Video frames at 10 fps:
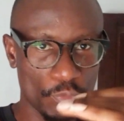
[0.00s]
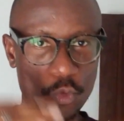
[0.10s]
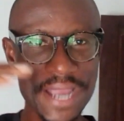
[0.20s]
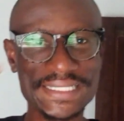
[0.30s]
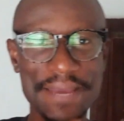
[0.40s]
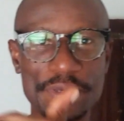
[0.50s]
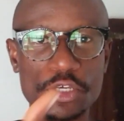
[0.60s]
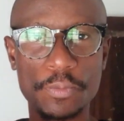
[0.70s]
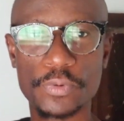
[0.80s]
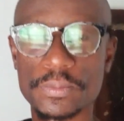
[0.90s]
while typing
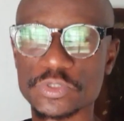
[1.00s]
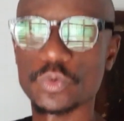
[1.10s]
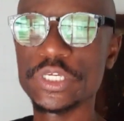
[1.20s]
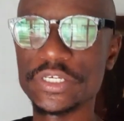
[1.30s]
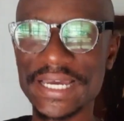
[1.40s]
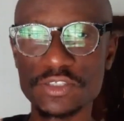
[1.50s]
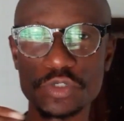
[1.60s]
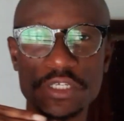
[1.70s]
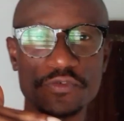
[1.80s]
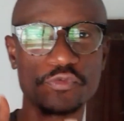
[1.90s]
your prompt, when you get to
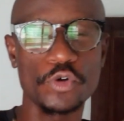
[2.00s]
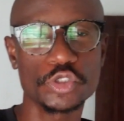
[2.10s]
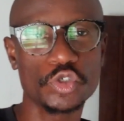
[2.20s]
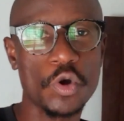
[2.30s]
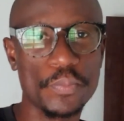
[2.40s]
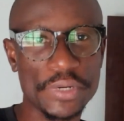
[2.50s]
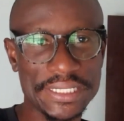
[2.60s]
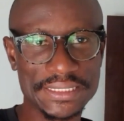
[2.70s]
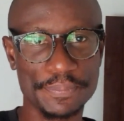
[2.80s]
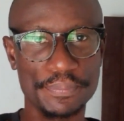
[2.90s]
the fourth
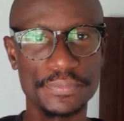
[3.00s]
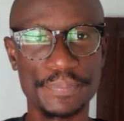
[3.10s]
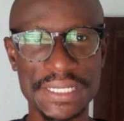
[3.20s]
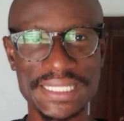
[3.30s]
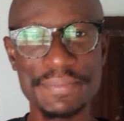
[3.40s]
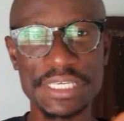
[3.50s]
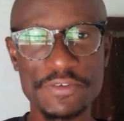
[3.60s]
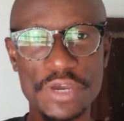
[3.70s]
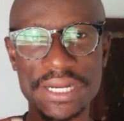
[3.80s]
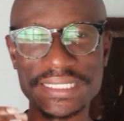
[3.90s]
component part, let me
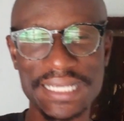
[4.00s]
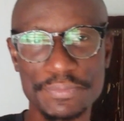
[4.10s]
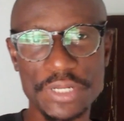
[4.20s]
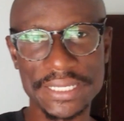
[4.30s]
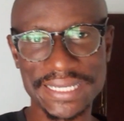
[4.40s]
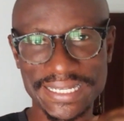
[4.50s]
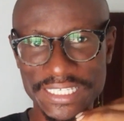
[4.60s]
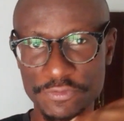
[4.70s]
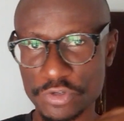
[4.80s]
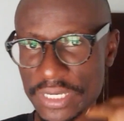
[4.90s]
give you an example that can
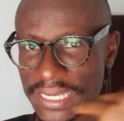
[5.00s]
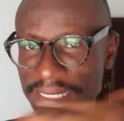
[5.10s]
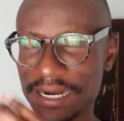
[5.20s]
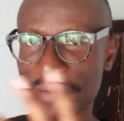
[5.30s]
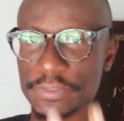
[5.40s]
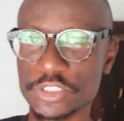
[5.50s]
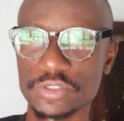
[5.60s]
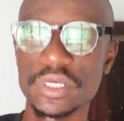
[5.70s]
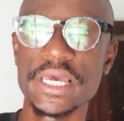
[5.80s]
give you a clearer picture.